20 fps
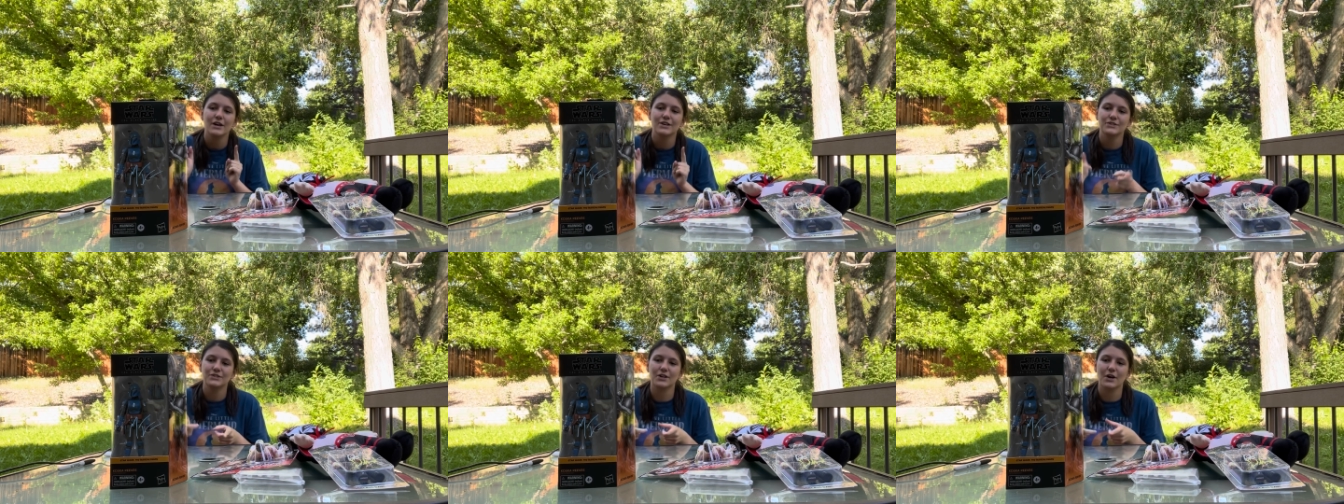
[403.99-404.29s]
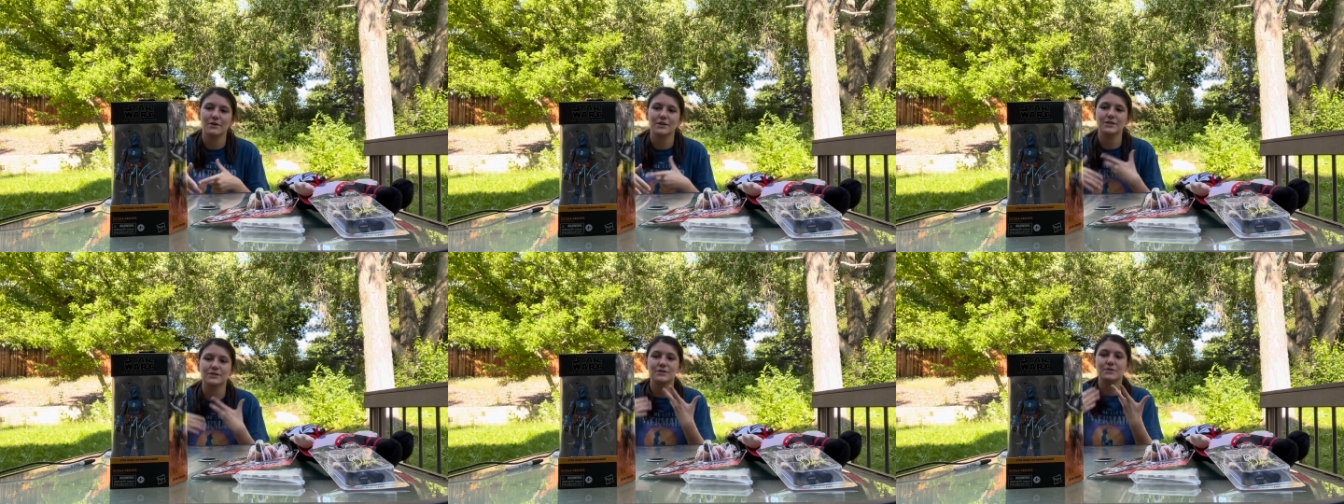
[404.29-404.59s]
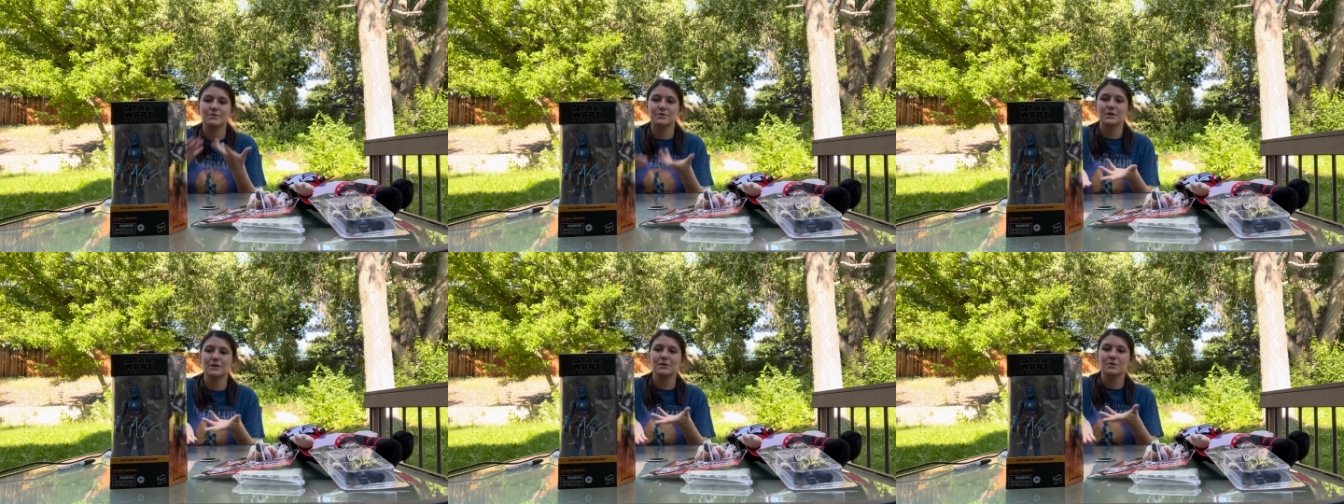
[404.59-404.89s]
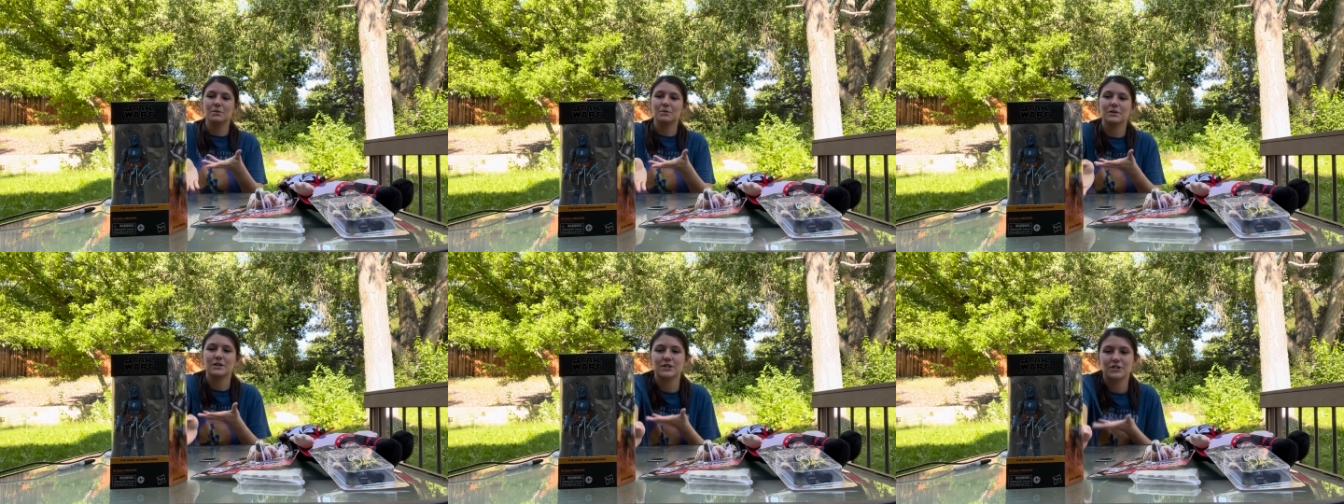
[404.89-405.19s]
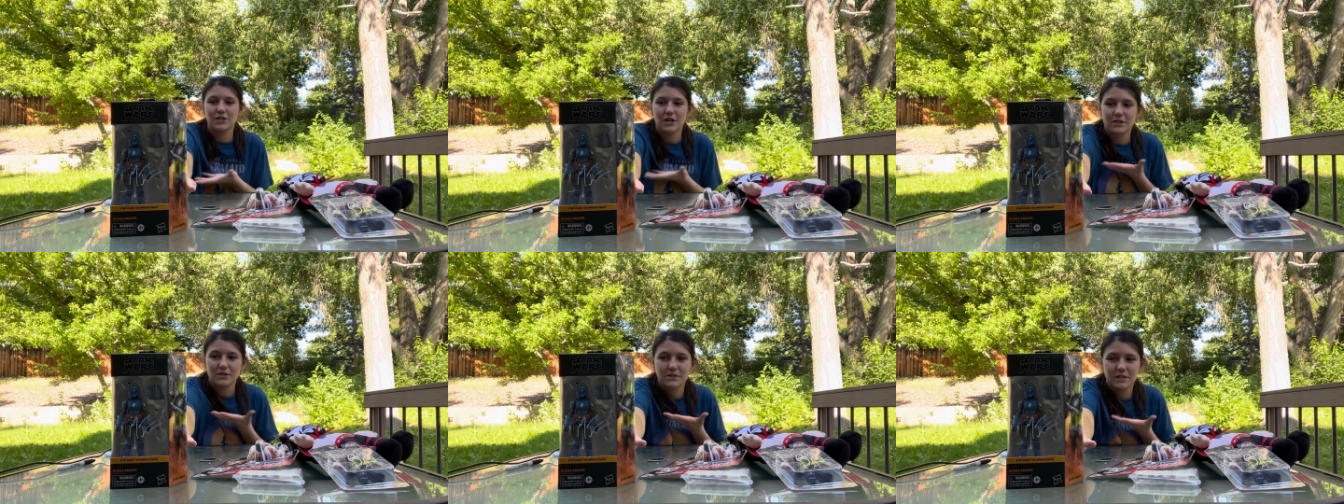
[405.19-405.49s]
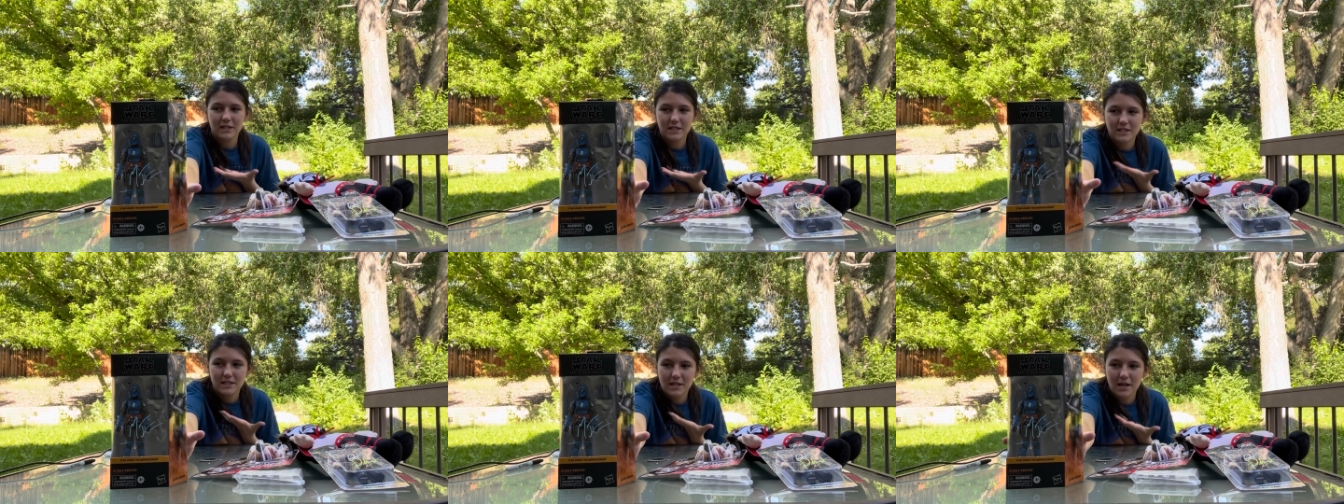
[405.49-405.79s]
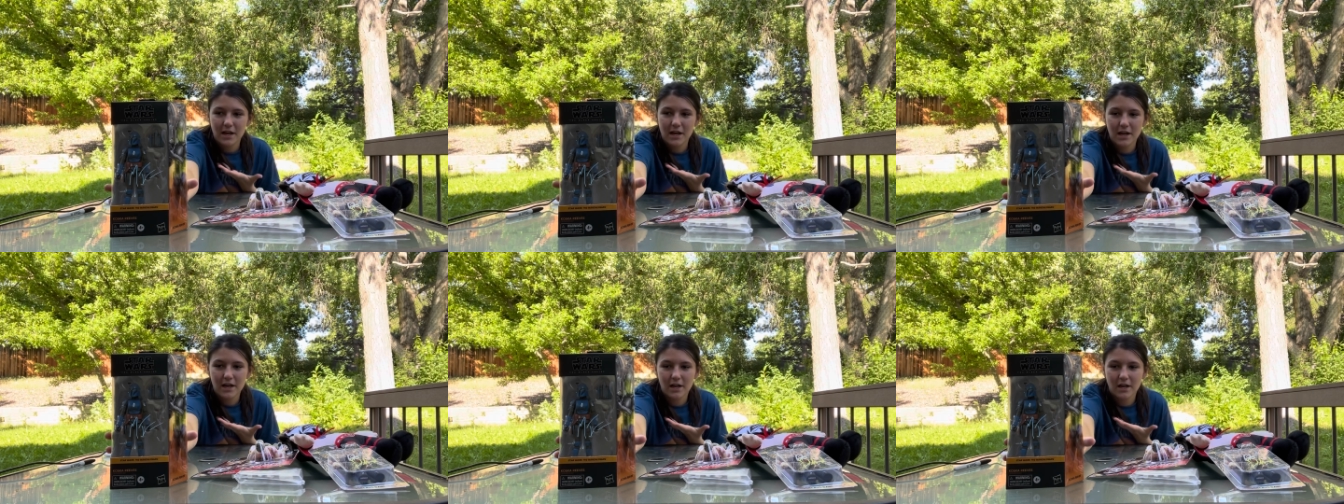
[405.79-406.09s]
So this is really cool that she also get
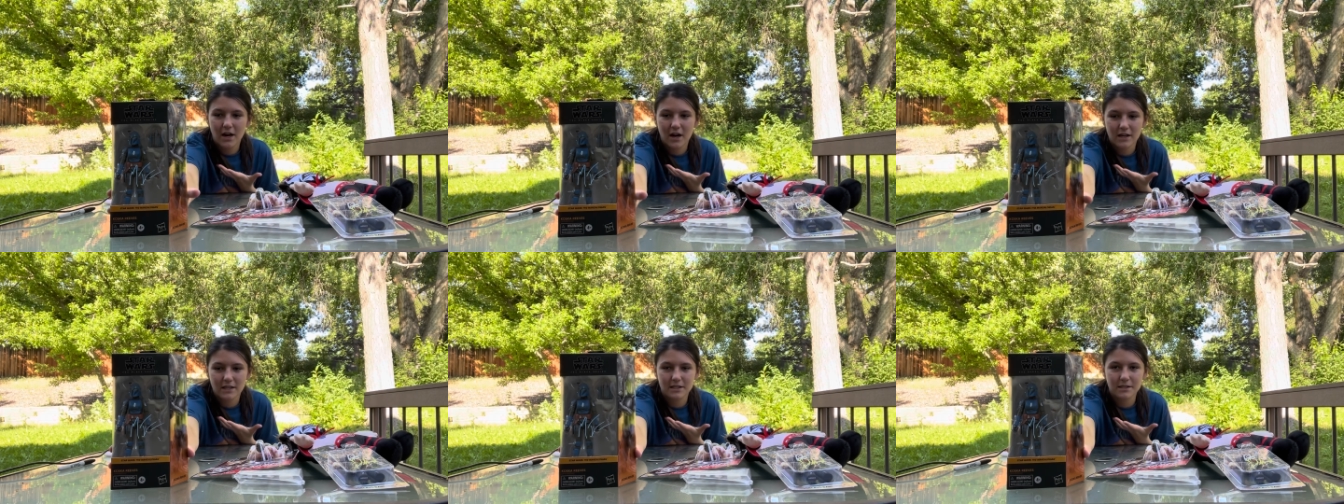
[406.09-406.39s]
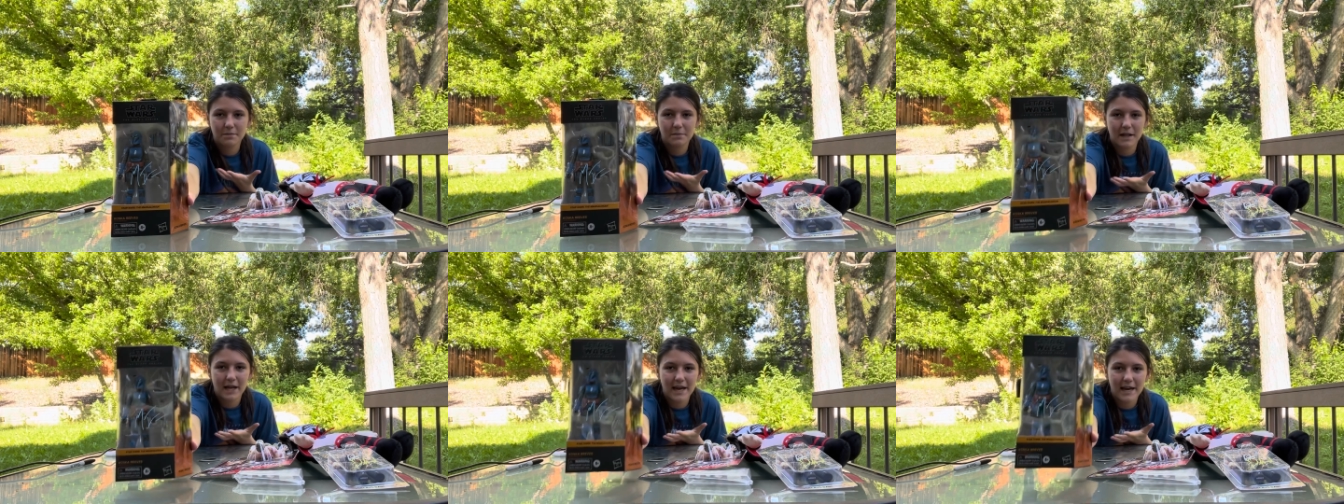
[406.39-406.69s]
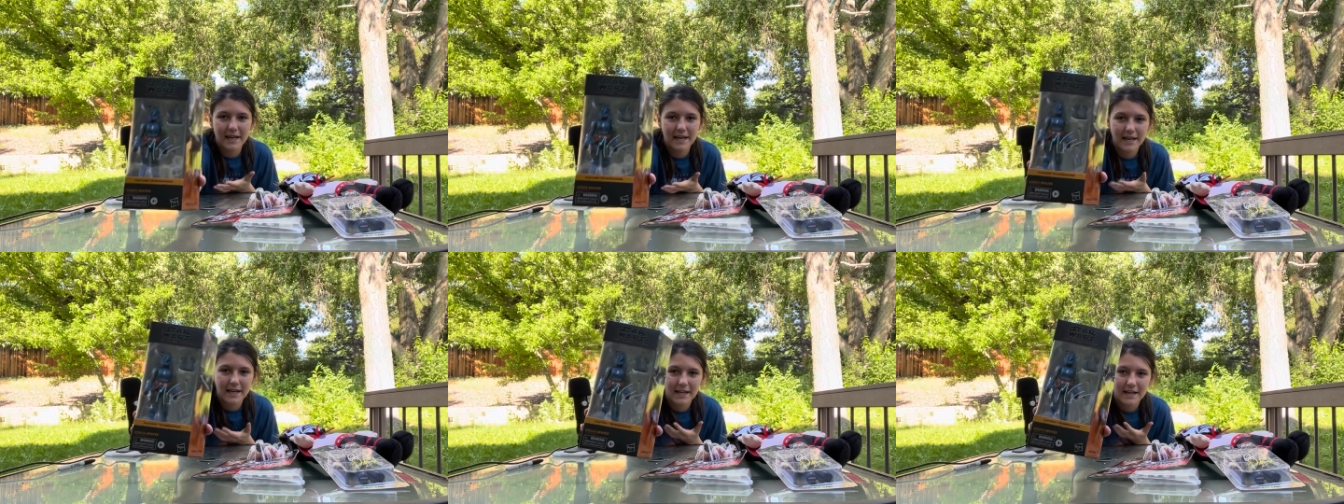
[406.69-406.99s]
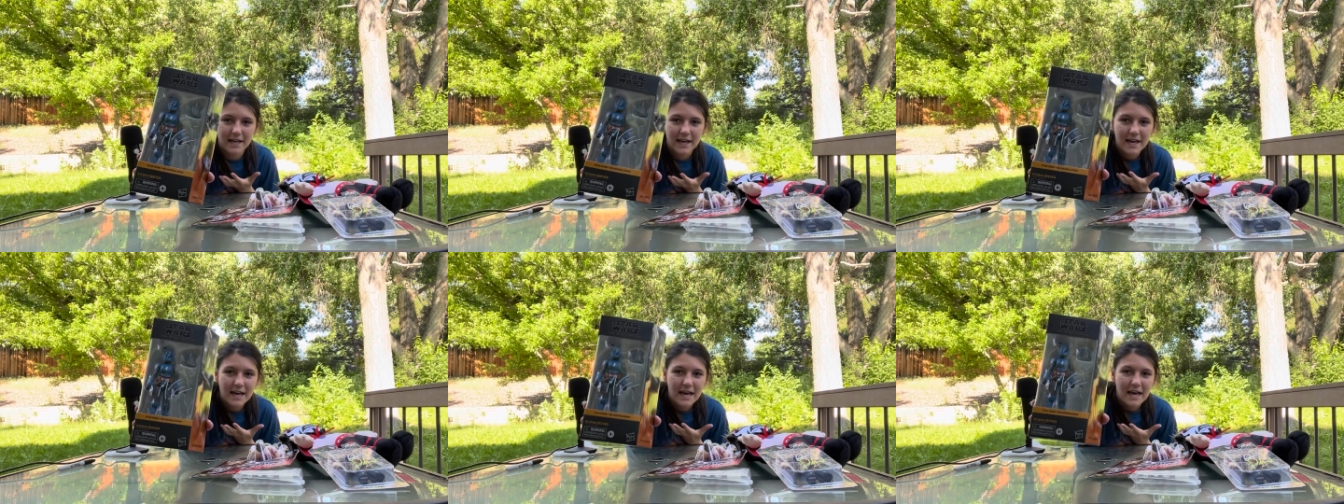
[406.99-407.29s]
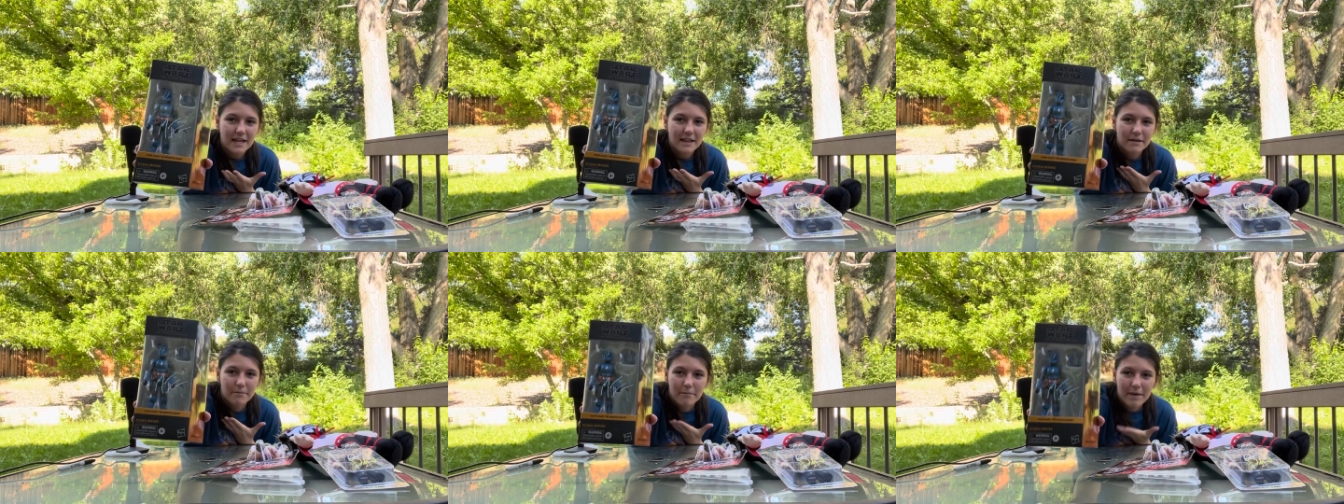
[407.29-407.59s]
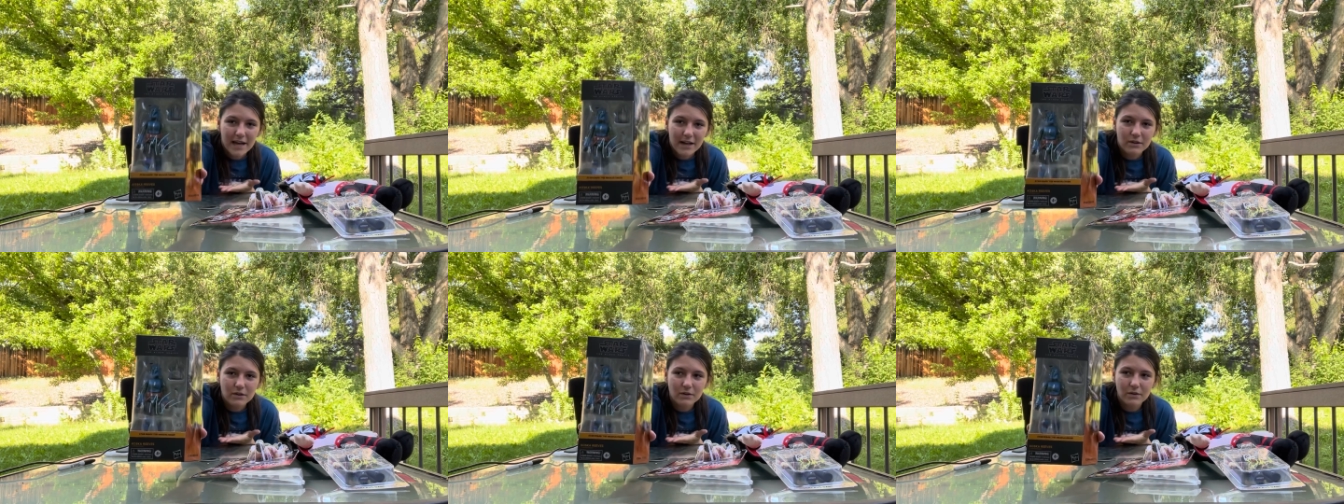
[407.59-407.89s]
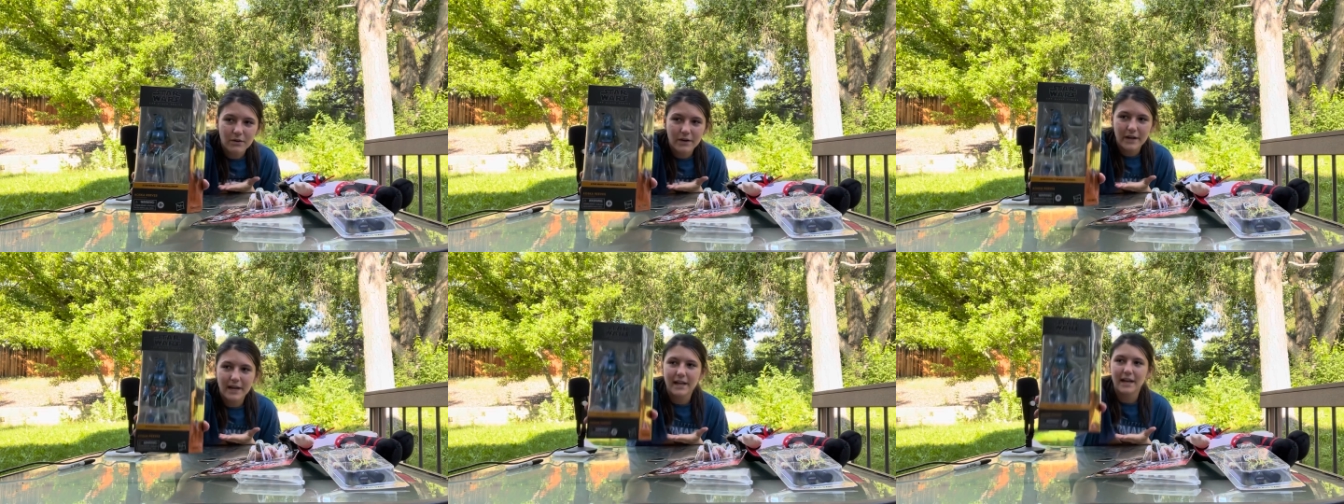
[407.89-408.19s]
got to play in The
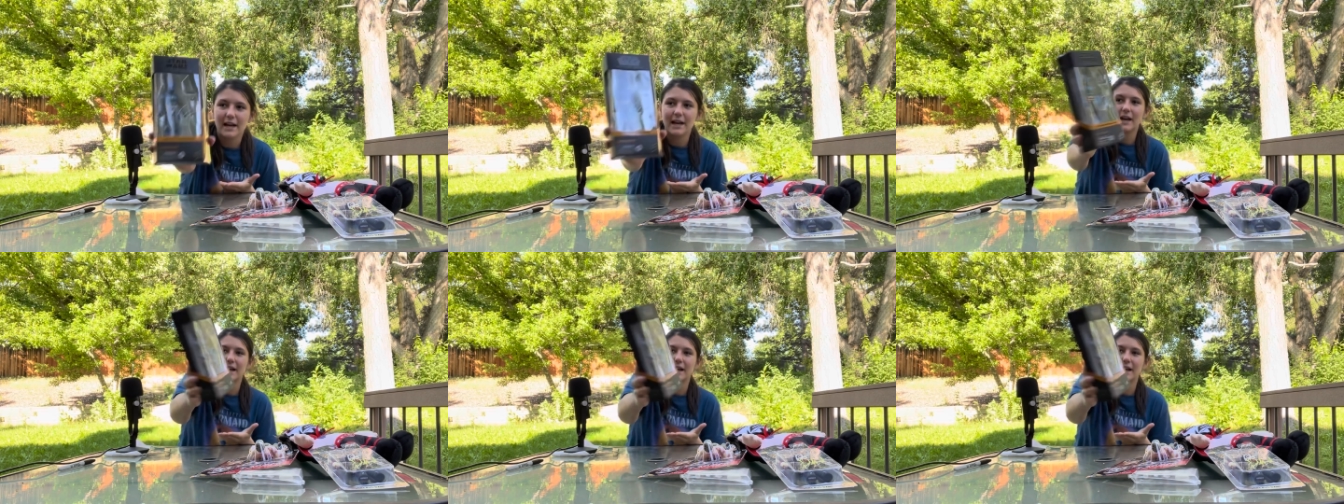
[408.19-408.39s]
Mandalorian, and